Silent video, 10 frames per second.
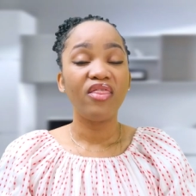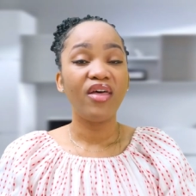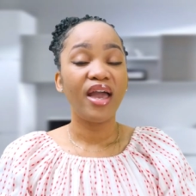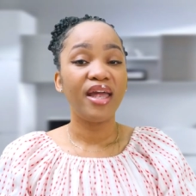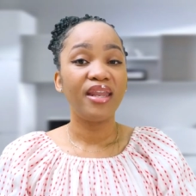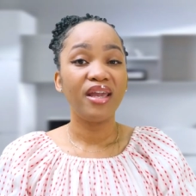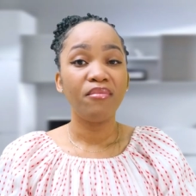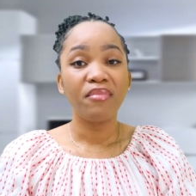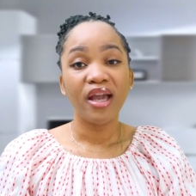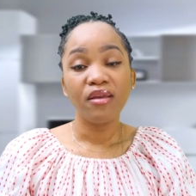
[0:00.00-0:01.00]
then
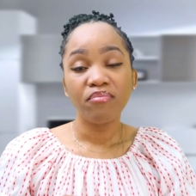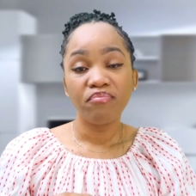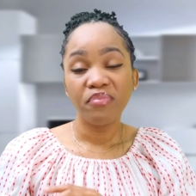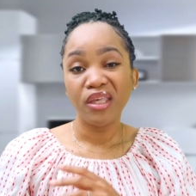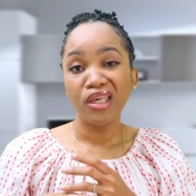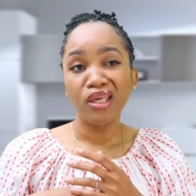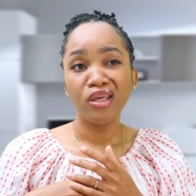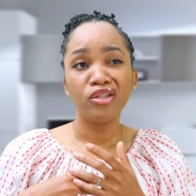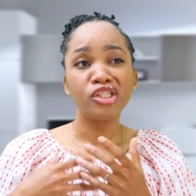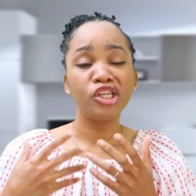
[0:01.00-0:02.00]
it might
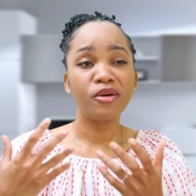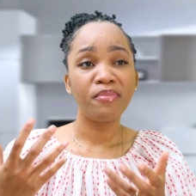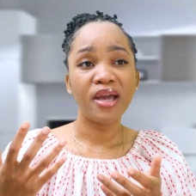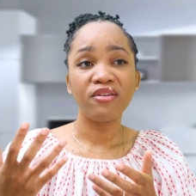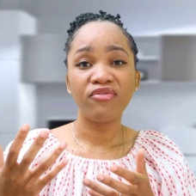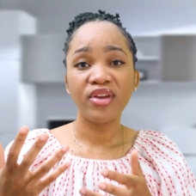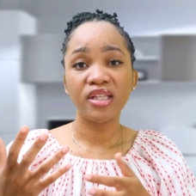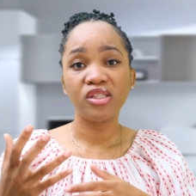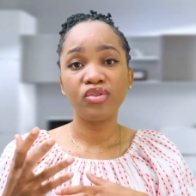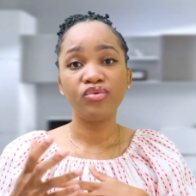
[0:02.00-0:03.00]
be to your
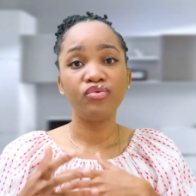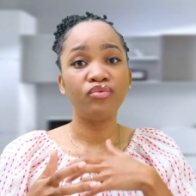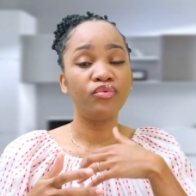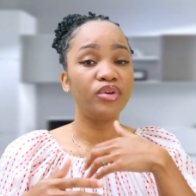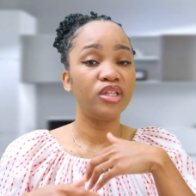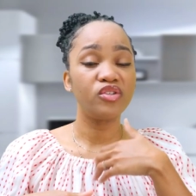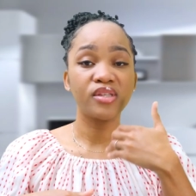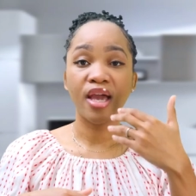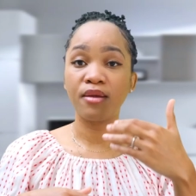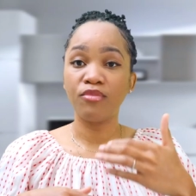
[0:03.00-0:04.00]
benefit to really
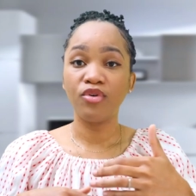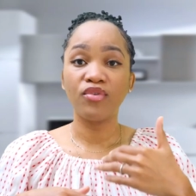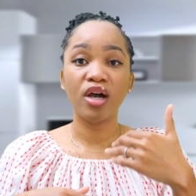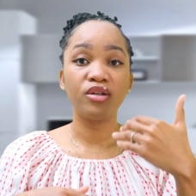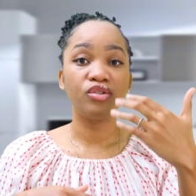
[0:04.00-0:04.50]
just kind of move on,